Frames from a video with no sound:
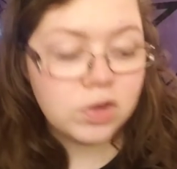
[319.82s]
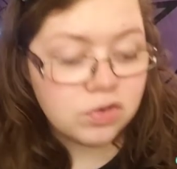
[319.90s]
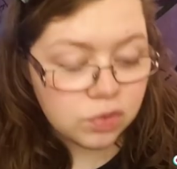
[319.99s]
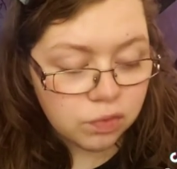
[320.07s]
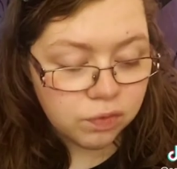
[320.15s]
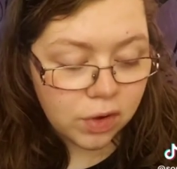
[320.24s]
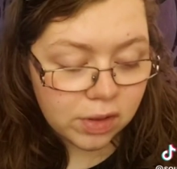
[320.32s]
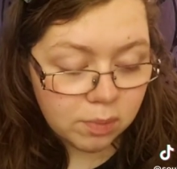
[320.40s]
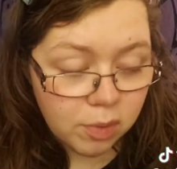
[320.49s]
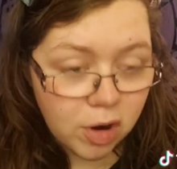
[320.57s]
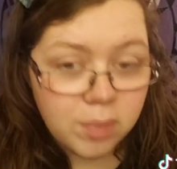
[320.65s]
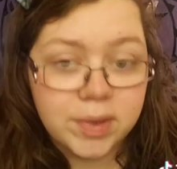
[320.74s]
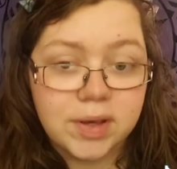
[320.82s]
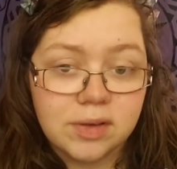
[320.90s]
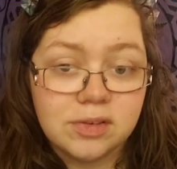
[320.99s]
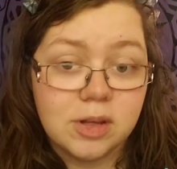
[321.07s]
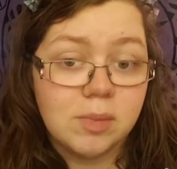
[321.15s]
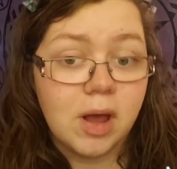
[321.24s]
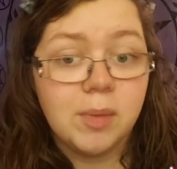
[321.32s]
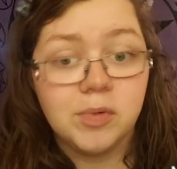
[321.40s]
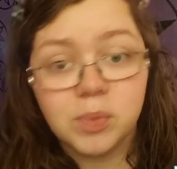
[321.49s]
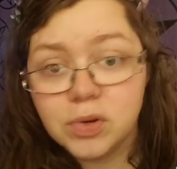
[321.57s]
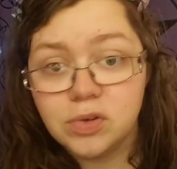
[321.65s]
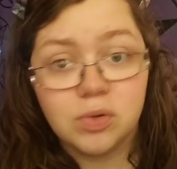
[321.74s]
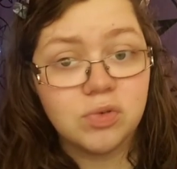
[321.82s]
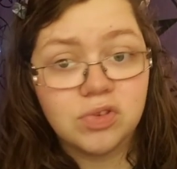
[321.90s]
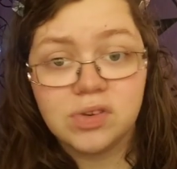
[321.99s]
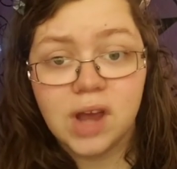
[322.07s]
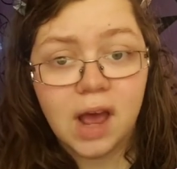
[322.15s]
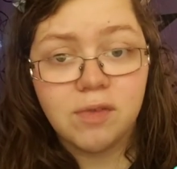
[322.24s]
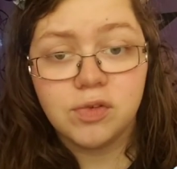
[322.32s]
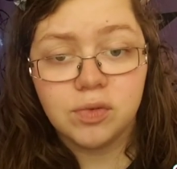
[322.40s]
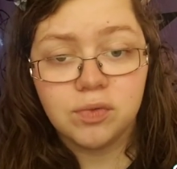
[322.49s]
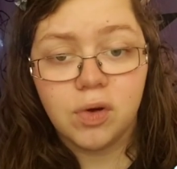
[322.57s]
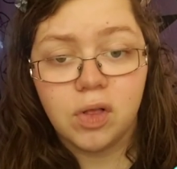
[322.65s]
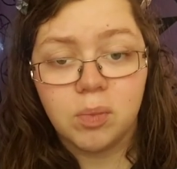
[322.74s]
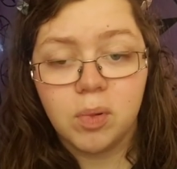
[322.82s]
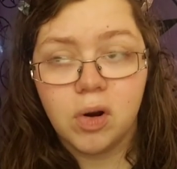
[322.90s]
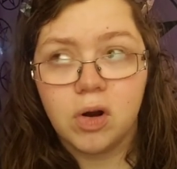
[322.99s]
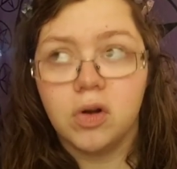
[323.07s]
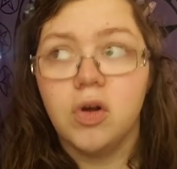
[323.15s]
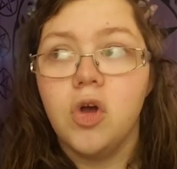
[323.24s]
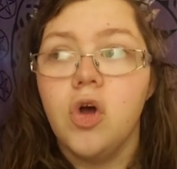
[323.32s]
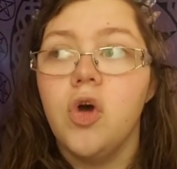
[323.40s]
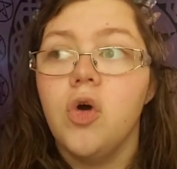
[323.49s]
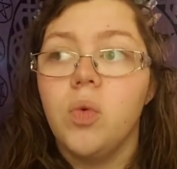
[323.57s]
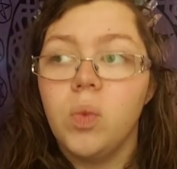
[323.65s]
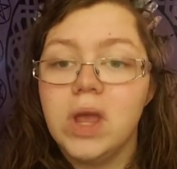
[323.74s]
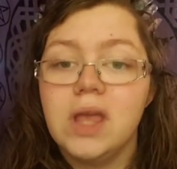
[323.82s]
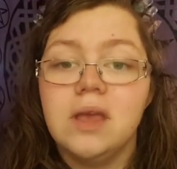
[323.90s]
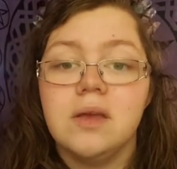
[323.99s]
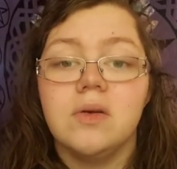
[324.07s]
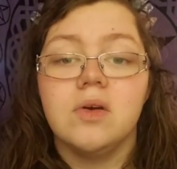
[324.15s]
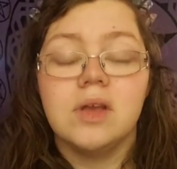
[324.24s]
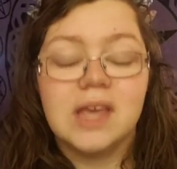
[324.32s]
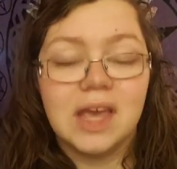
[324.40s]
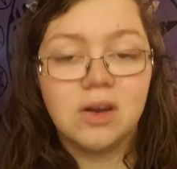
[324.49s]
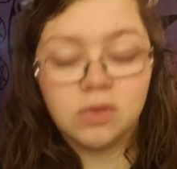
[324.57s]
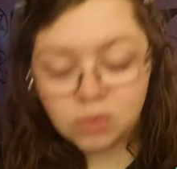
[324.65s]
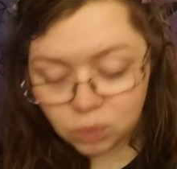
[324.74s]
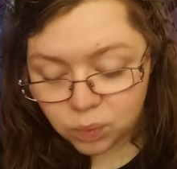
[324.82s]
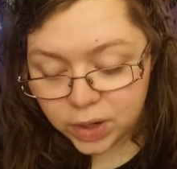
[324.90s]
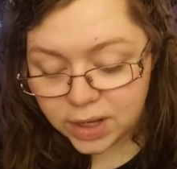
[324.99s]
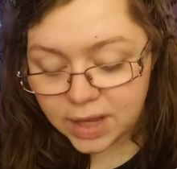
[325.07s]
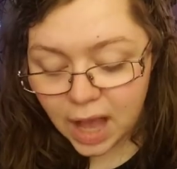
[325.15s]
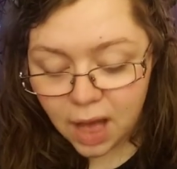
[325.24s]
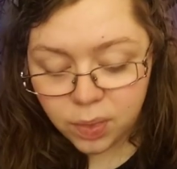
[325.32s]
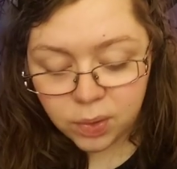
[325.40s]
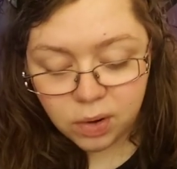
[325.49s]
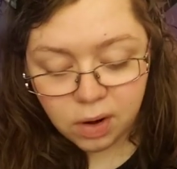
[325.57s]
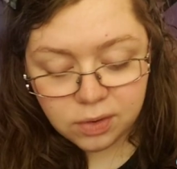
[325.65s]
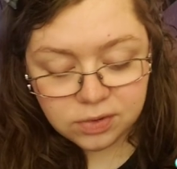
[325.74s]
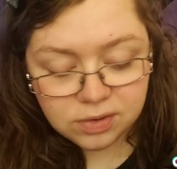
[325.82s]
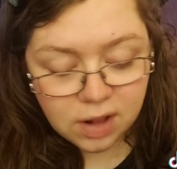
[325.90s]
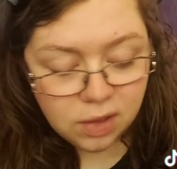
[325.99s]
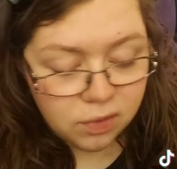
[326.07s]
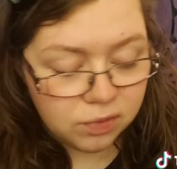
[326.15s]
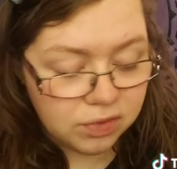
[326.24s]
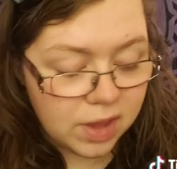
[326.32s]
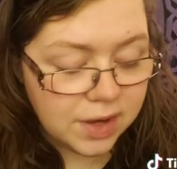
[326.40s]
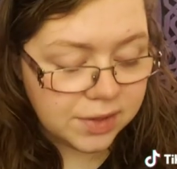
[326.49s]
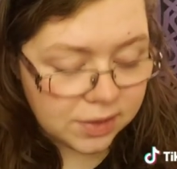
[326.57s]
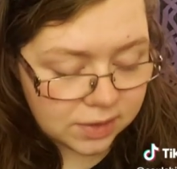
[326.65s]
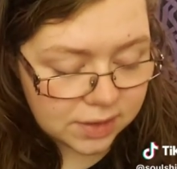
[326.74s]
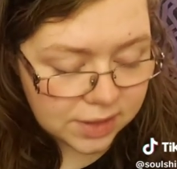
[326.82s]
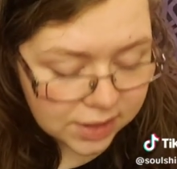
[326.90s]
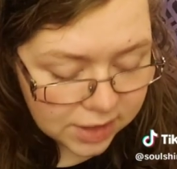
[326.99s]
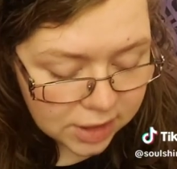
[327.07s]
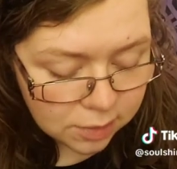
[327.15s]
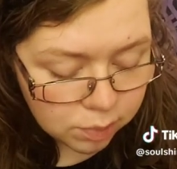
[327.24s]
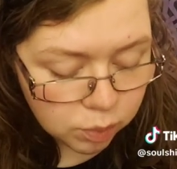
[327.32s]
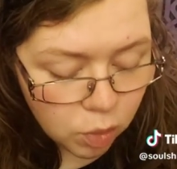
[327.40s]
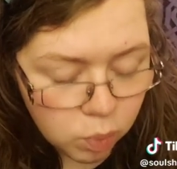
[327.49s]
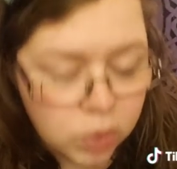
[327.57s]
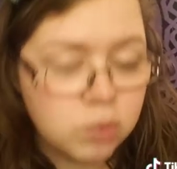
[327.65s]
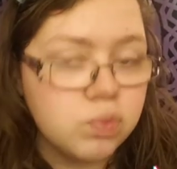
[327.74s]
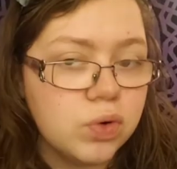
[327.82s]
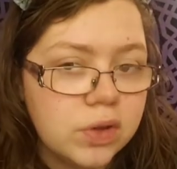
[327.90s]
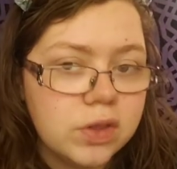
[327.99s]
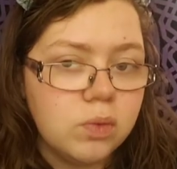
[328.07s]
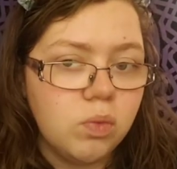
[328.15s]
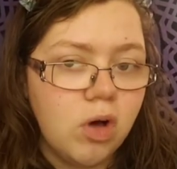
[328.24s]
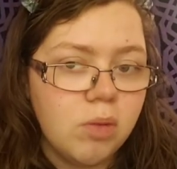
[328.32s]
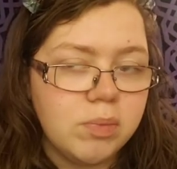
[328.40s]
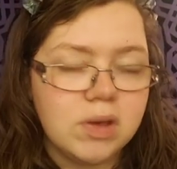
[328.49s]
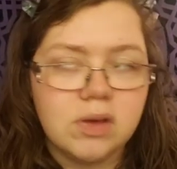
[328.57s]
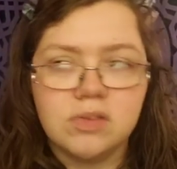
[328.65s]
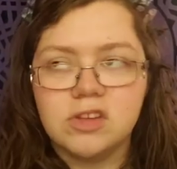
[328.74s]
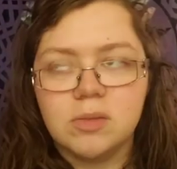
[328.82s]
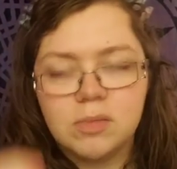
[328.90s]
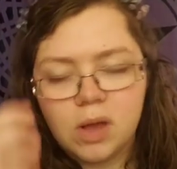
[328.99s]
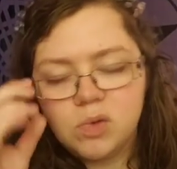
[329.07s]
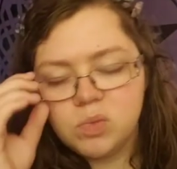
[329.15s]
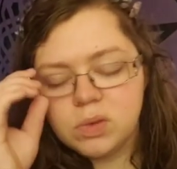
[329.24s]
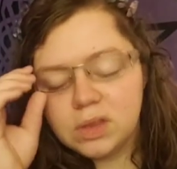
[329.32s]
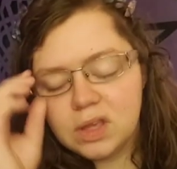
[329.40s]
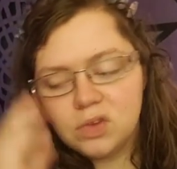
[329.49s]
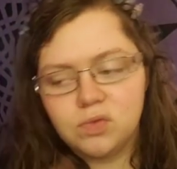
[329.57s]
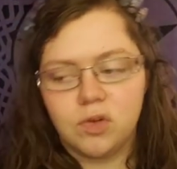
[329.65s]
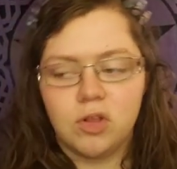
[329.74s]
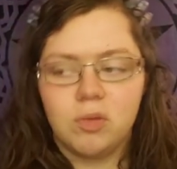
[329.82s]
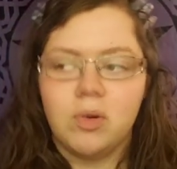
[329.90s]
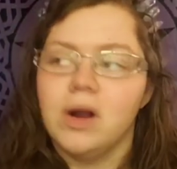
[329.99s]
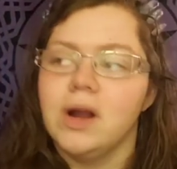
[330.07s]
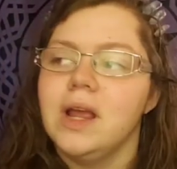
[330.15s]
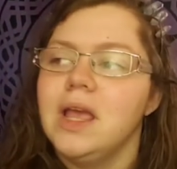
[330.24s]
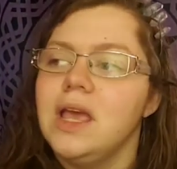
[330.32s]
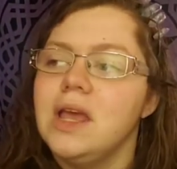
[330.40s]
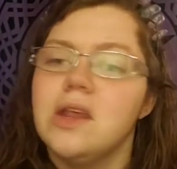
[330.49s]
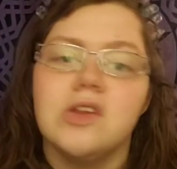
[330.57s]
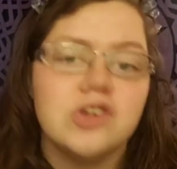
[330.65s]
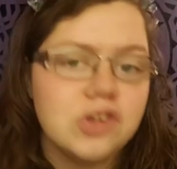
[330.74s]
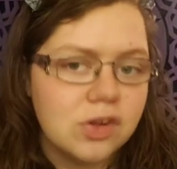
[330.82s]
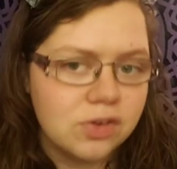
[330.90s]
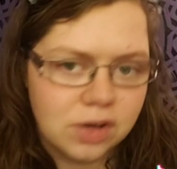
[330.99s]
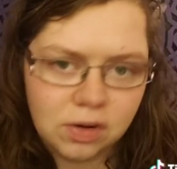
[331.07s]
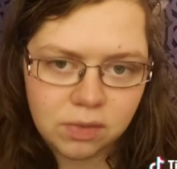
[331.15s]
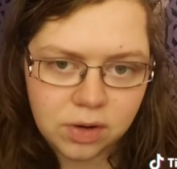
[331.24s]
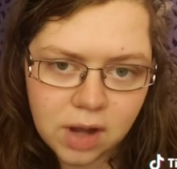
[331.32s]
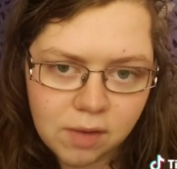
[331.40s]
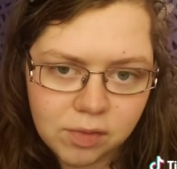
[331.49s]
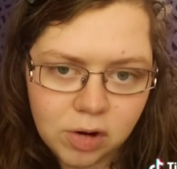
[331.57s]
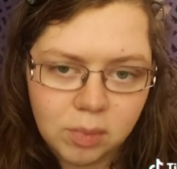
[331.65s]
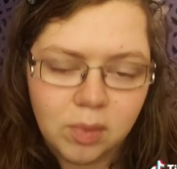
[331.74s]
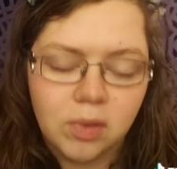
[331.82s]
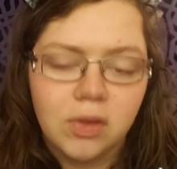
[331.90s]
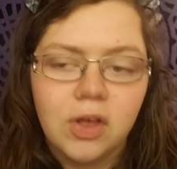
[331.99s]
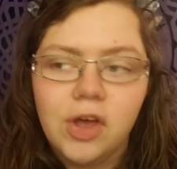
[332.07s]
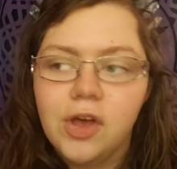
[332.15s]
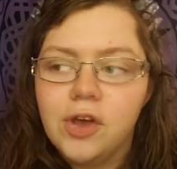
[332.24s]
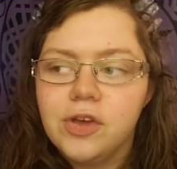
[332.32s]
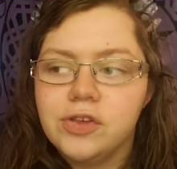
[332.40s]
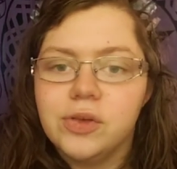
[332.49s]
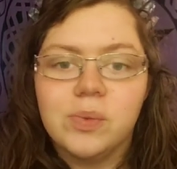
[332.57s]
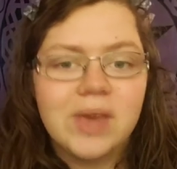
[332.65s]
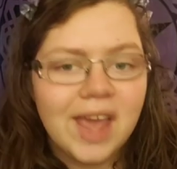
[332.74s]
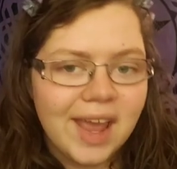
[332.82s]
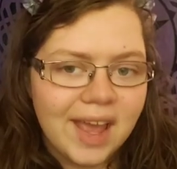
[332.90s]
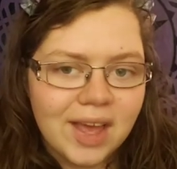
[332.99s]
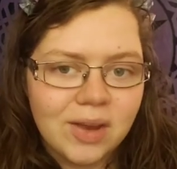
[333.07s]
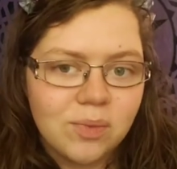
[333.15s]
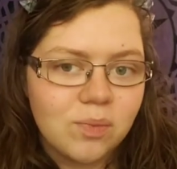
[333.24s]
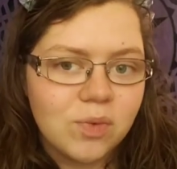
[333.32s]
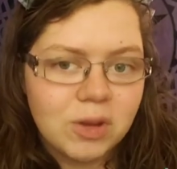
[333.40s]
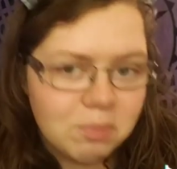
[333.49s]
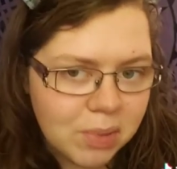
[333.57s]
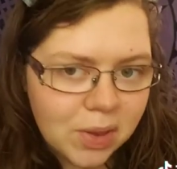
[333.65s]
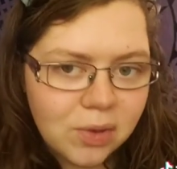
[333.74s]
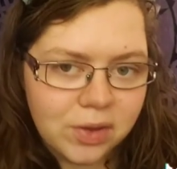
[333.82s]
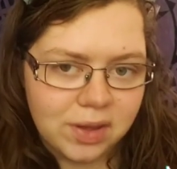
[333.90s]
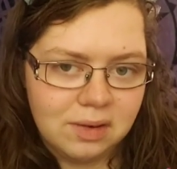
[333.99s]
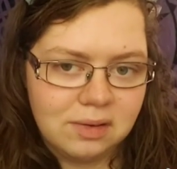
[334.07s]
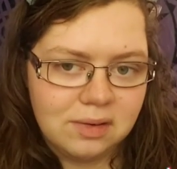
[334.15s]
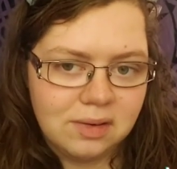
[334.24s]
do fall apart, because sometimes we do just have to fall apart, we can regather ourselves and keep what we really want. Because sometimes when things fall apart, it is just irrecoverable. You can't rebuild it.